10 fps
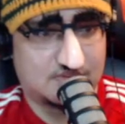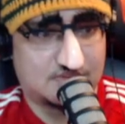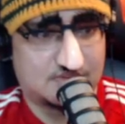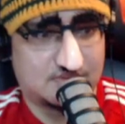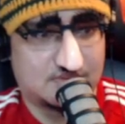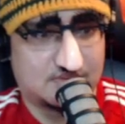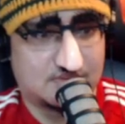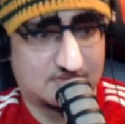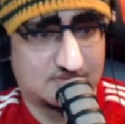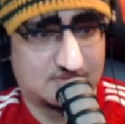
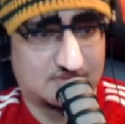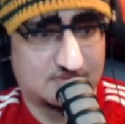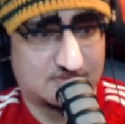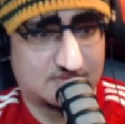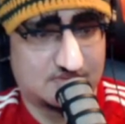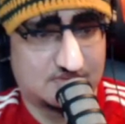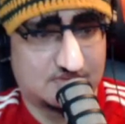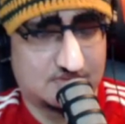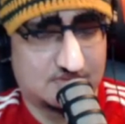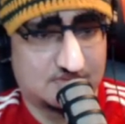
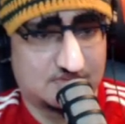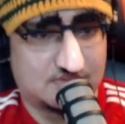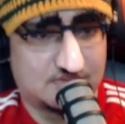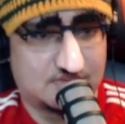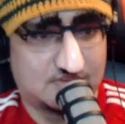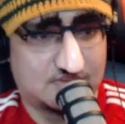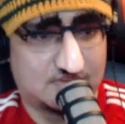[no speech]